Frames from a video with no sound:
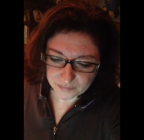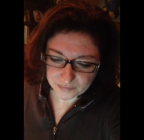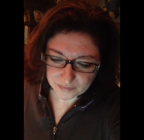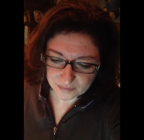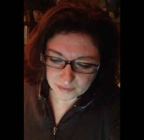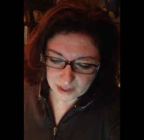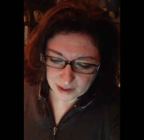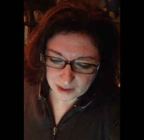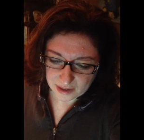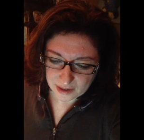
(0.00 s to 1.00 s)

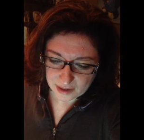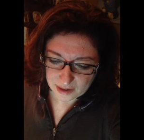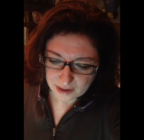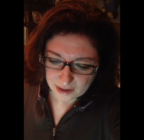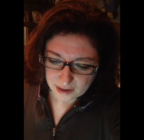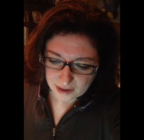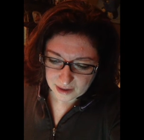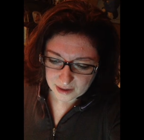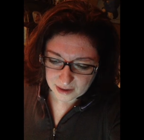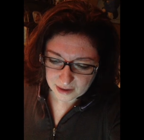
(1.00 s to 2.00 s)

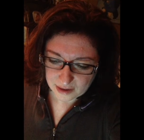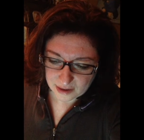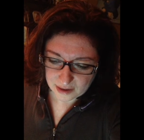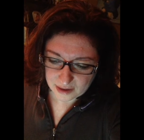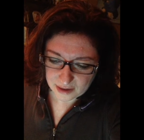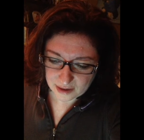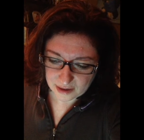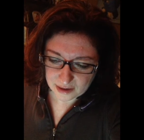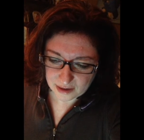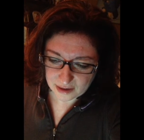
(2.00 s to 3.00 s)

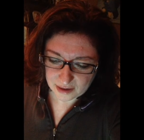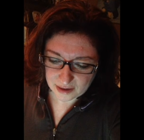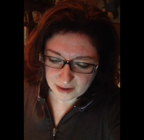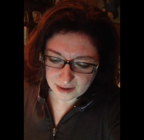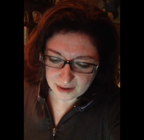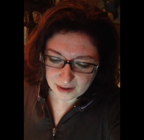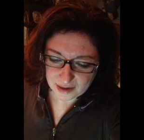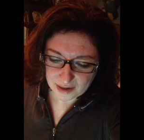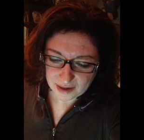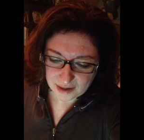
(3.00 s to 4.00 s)

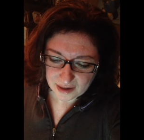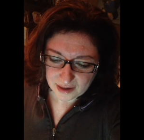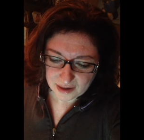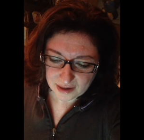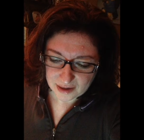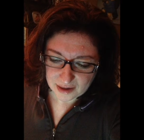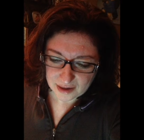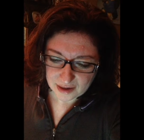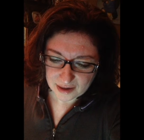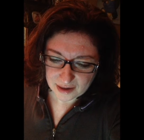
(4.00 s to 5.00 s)

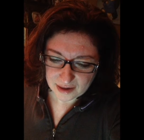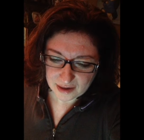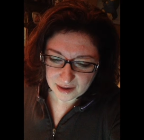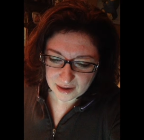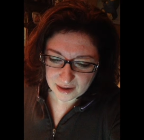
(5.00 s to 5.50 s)
Nothing is said.